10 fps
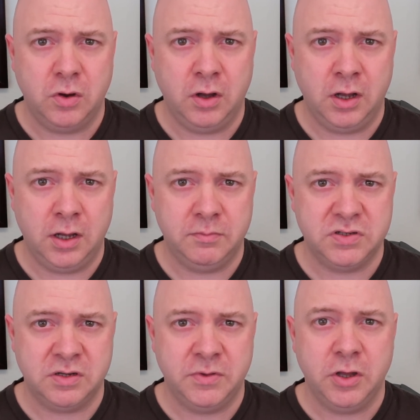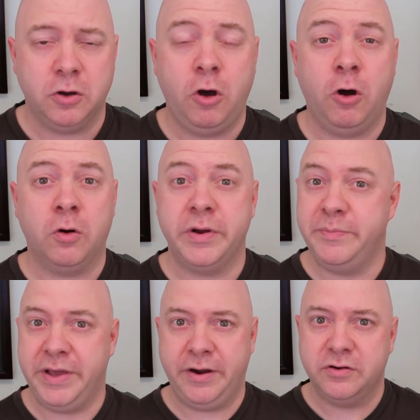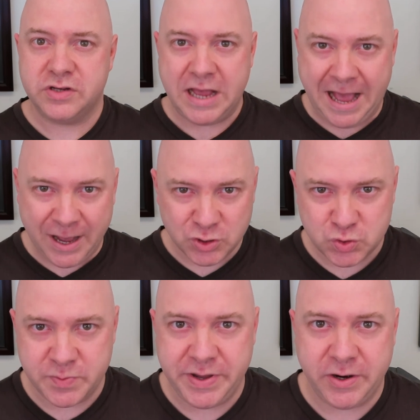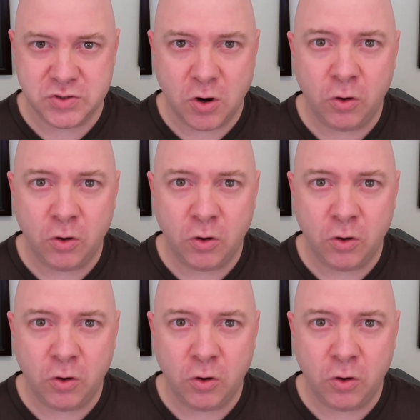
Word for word: um, some car repairs, house repairs.